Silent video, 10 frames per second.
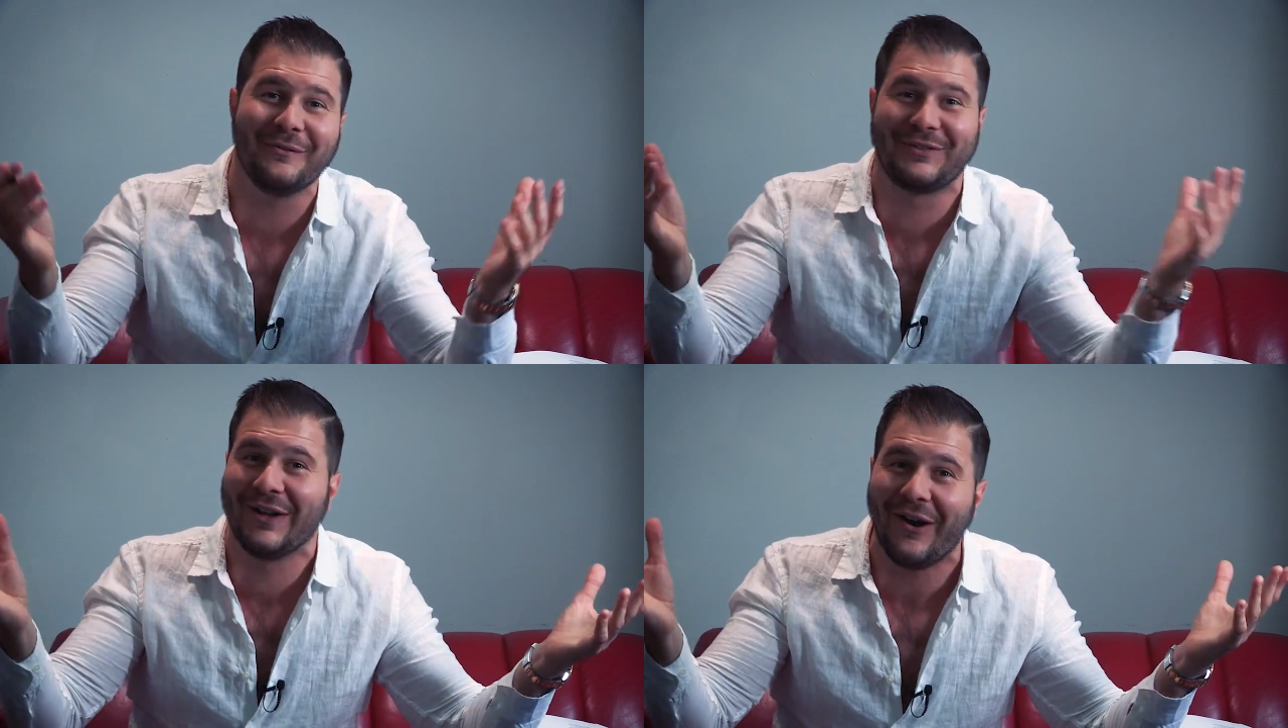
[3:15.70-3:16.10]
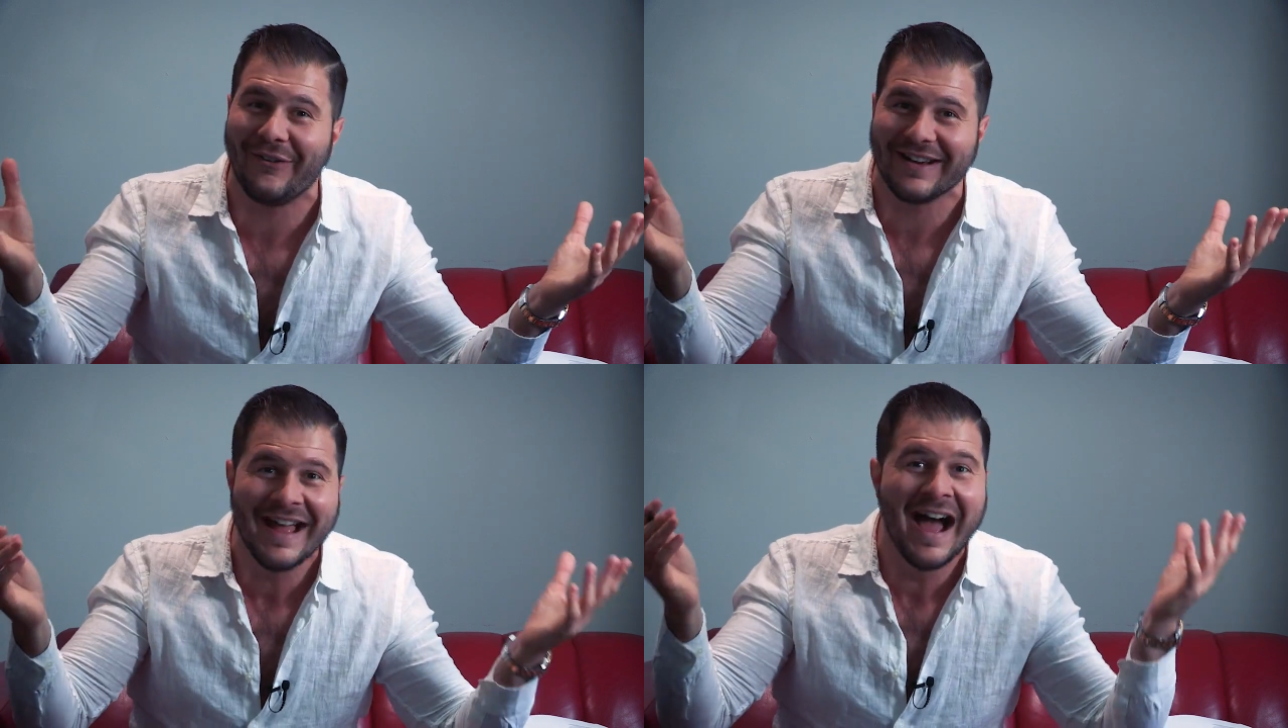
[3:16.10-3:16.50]
I'm
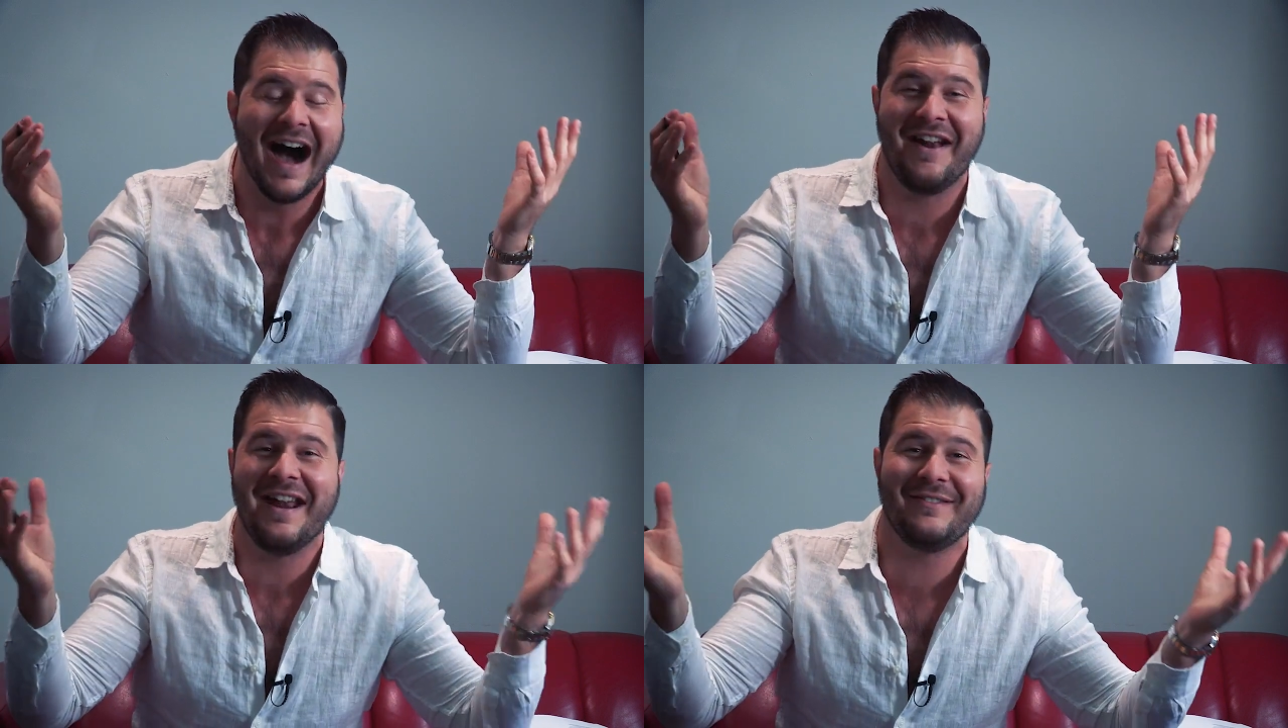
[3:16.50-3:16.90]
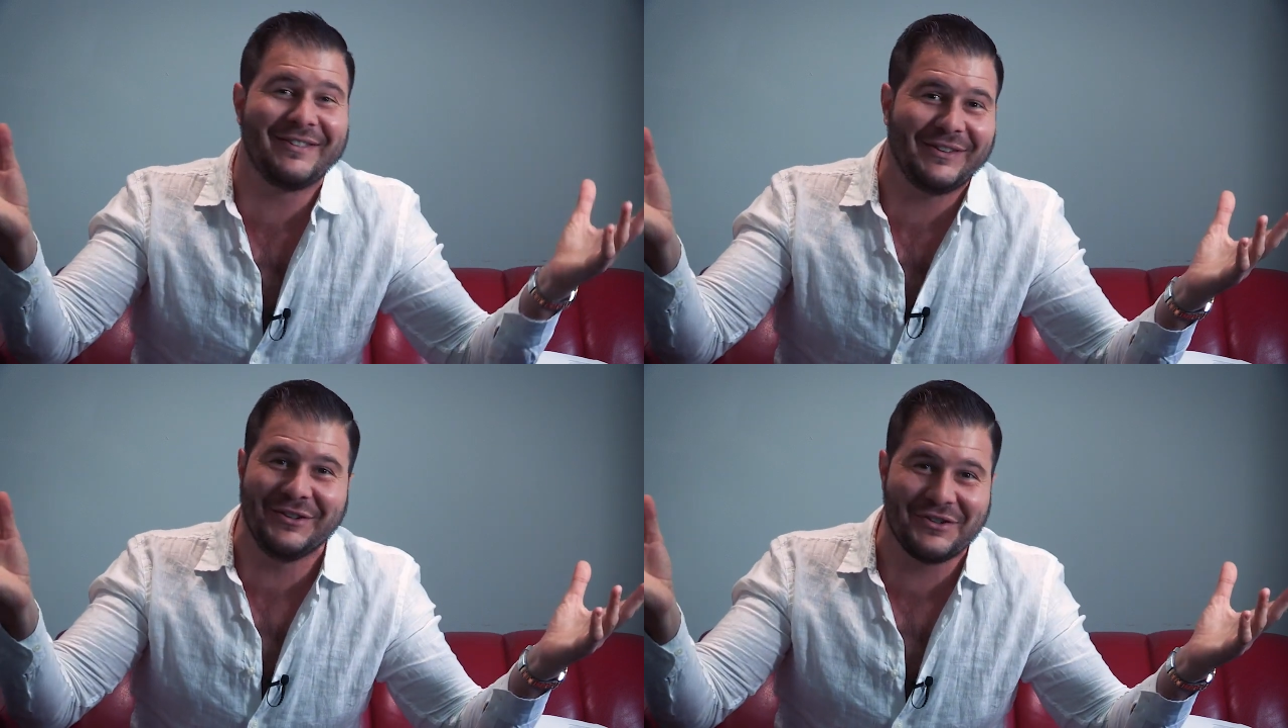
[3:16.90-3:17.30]
sorry, I don't have a
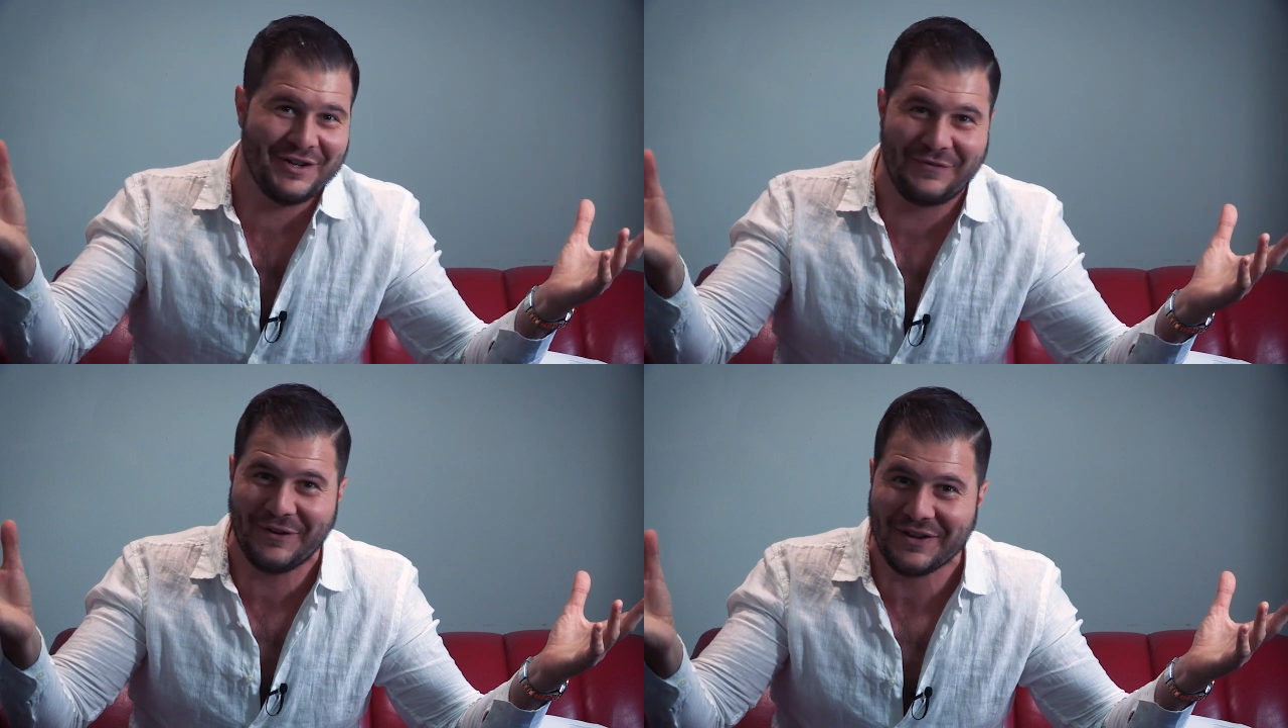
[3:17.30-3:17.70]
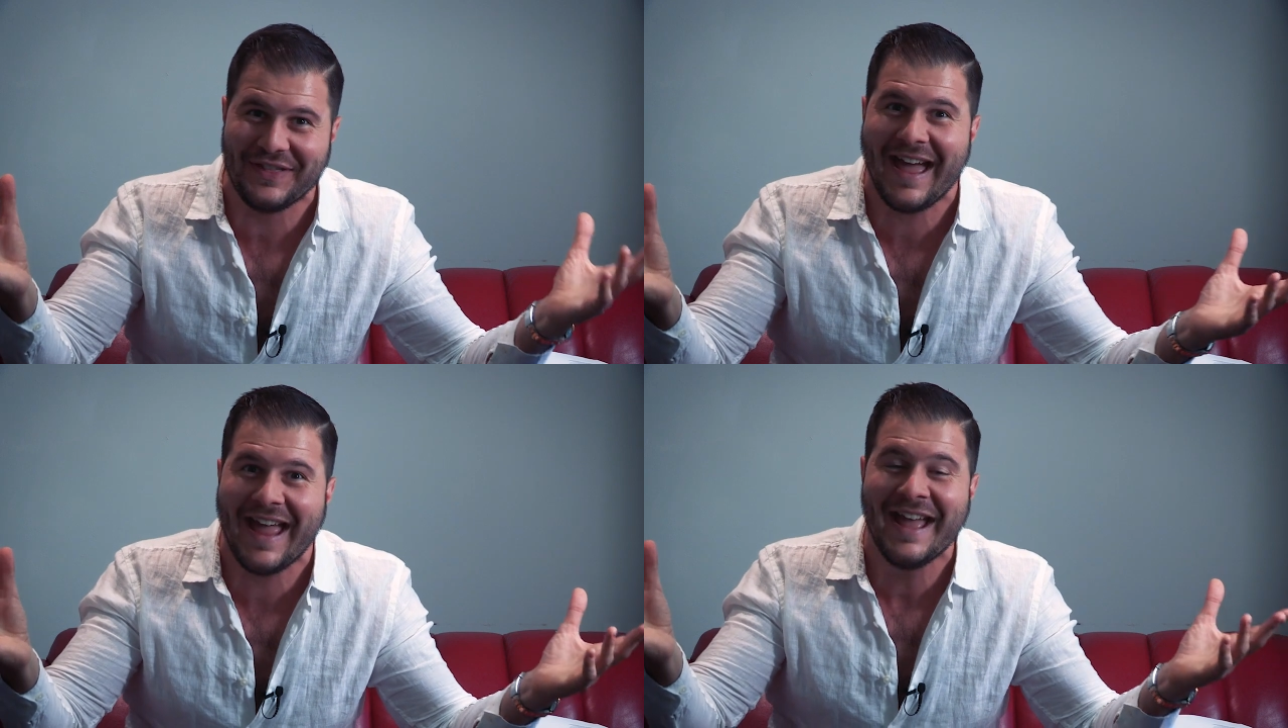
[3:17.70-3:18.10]
solution for you
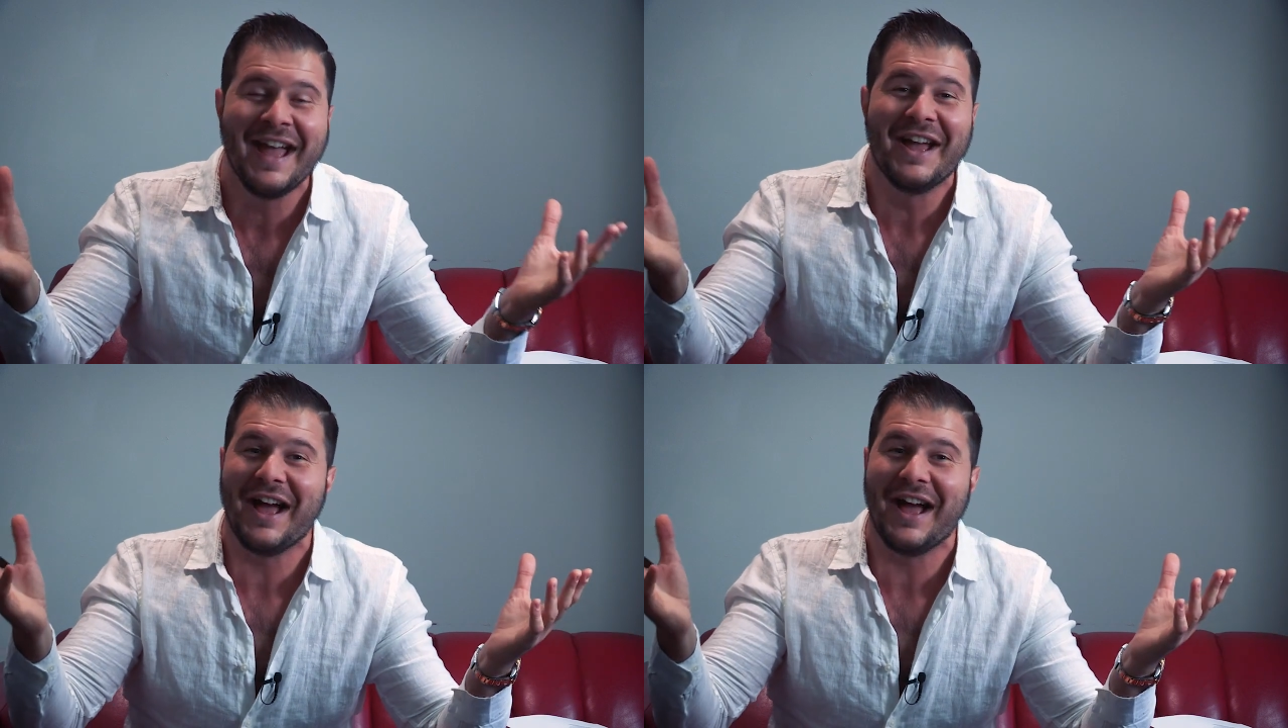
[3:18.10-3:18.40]
there.